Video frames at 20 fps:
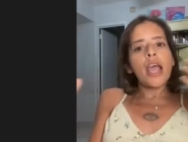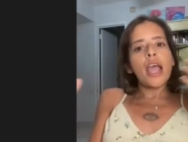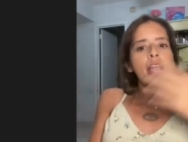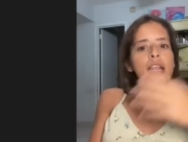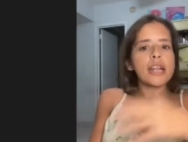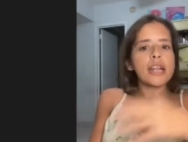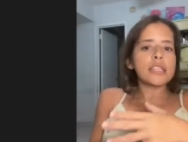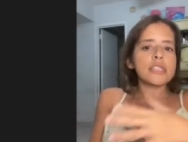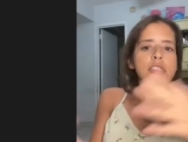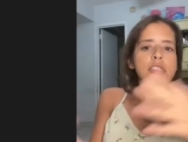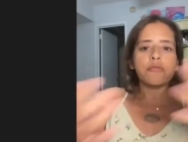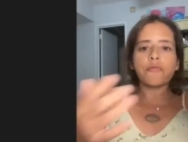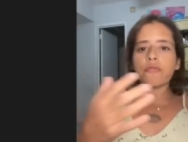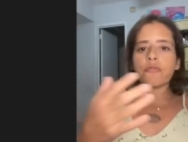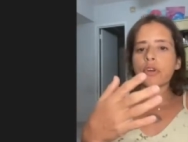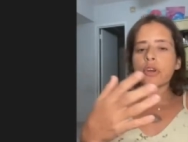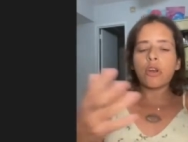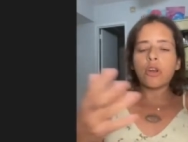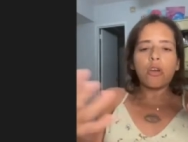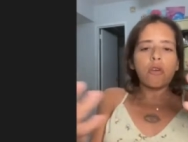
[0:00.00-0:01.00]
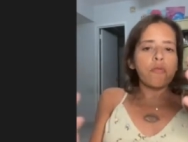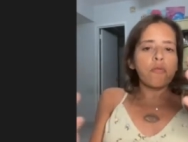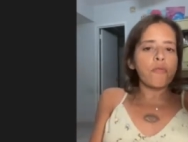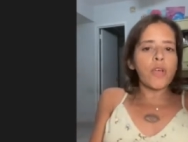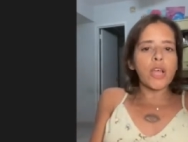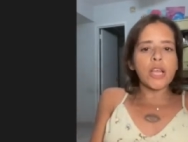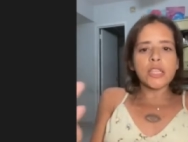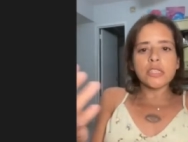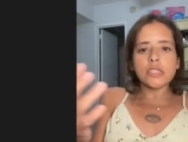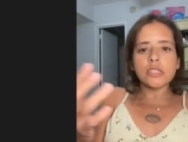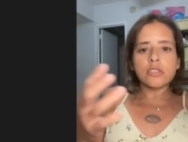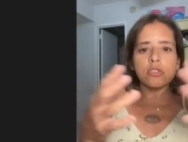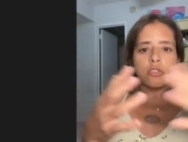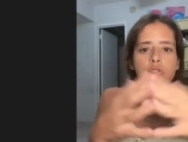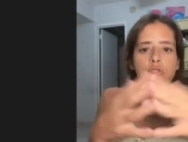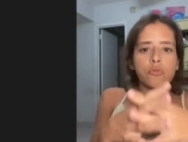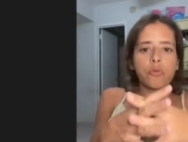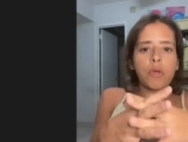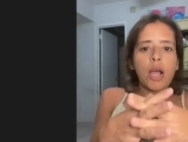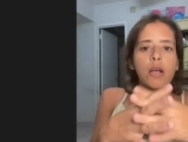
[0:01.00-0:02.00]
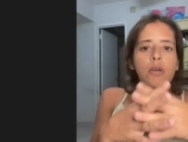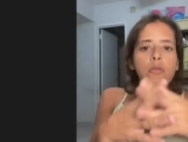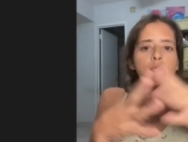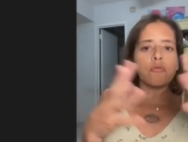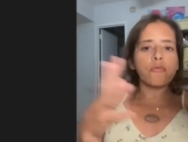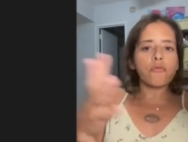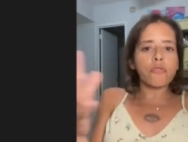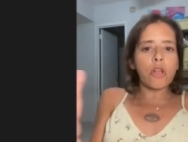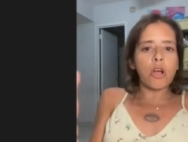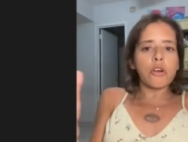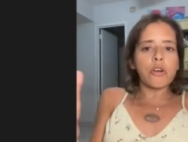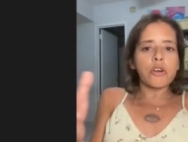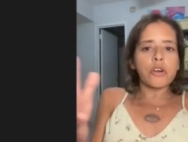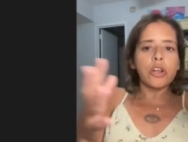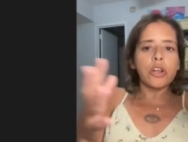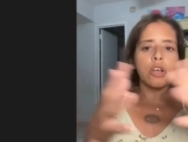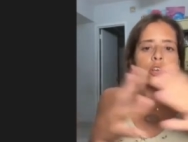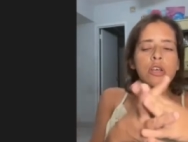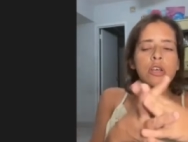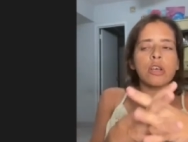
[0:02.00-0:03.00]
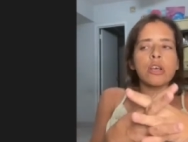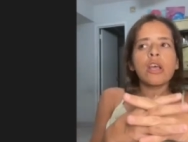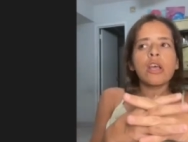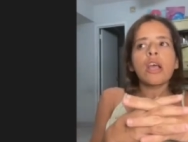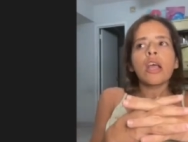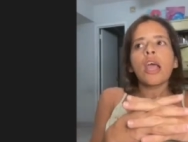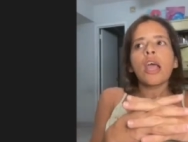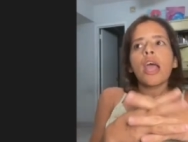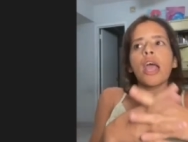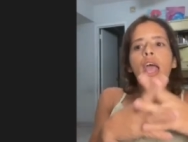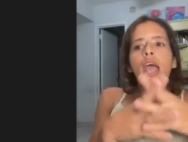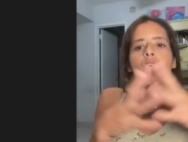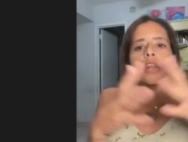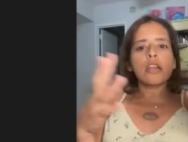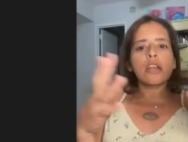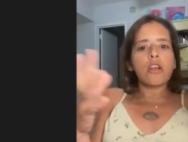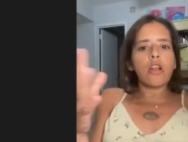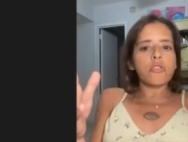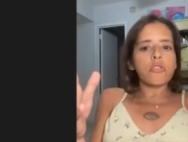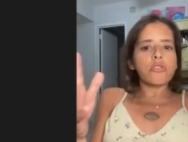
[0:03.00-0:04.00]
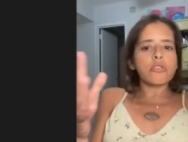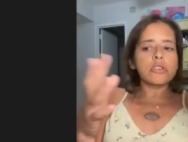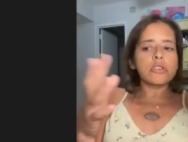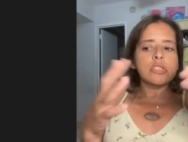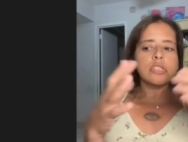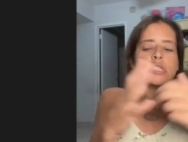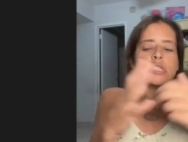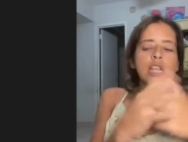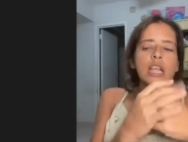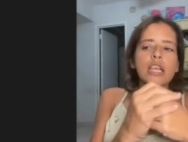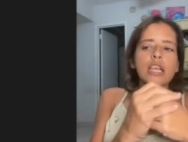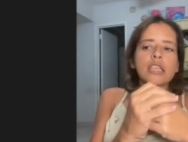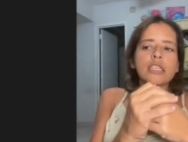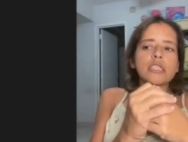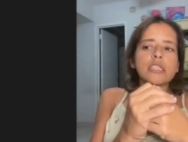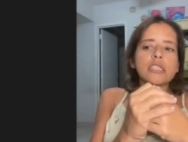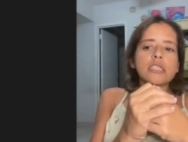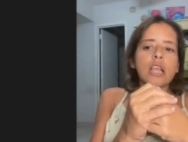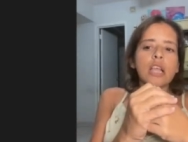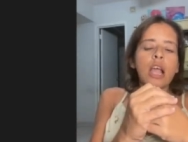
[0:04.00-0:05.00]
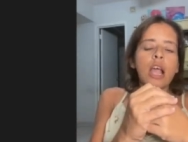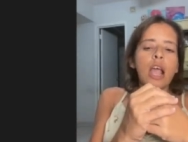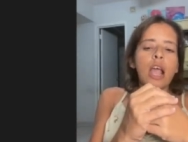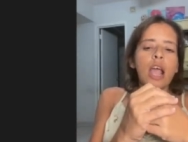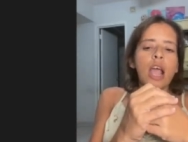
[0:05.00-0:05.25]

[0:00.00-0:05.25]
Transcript: and at different events throughout Florida and in other states.